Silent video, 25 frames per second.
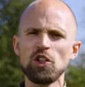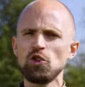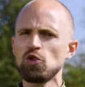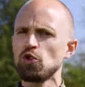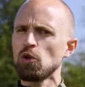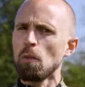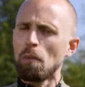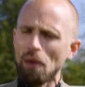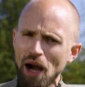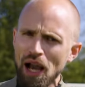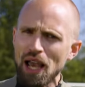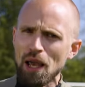you
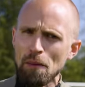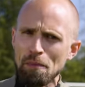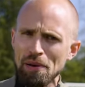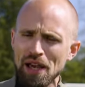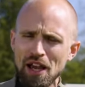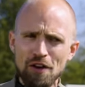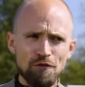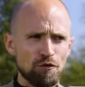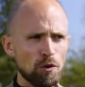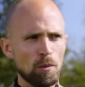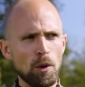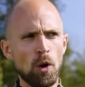should buy a
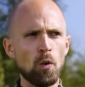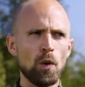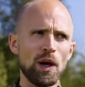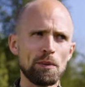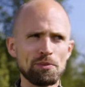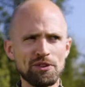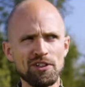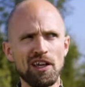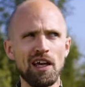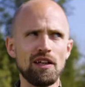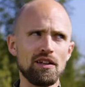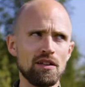pair from our
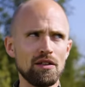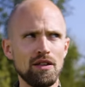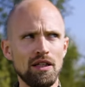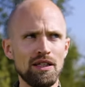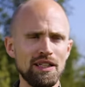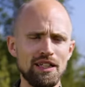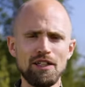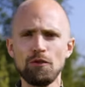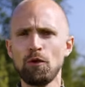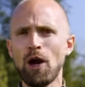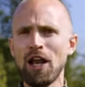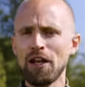website, the
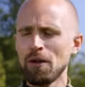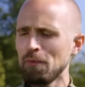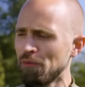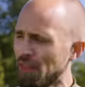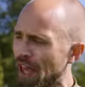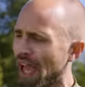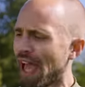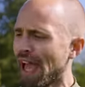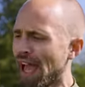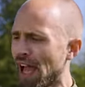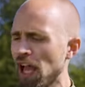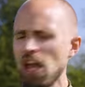link right up
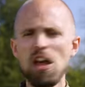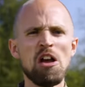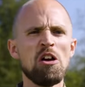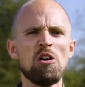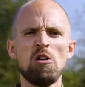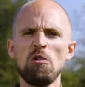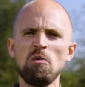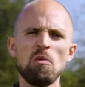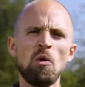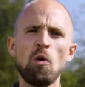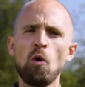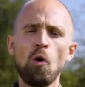there,
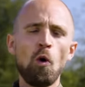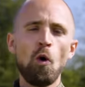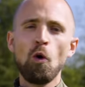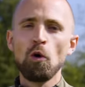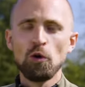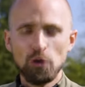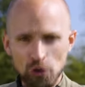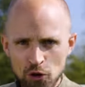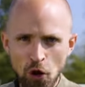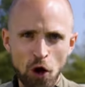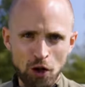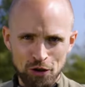or
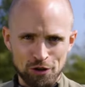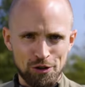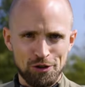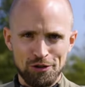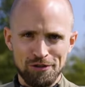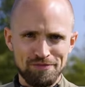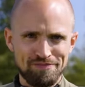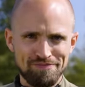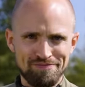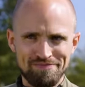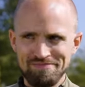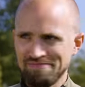not.
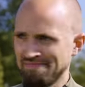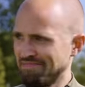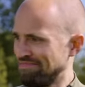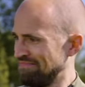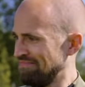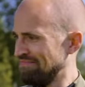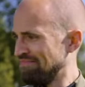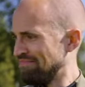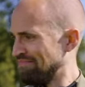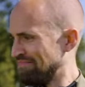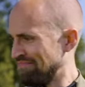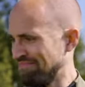
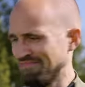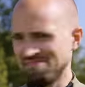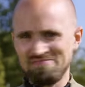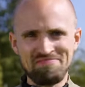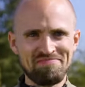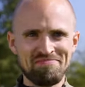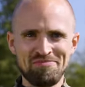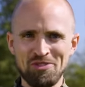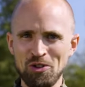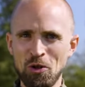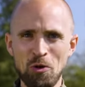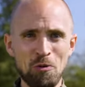
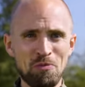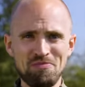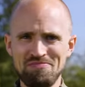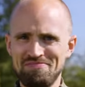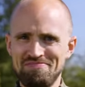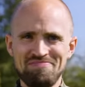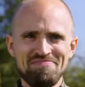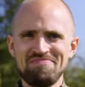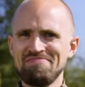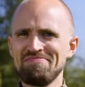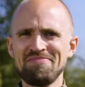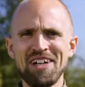So,
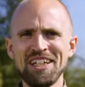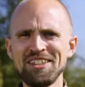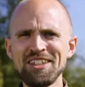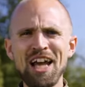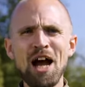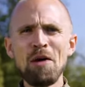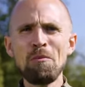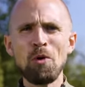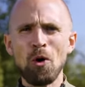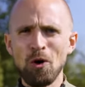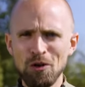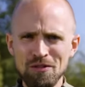
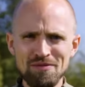andiamo!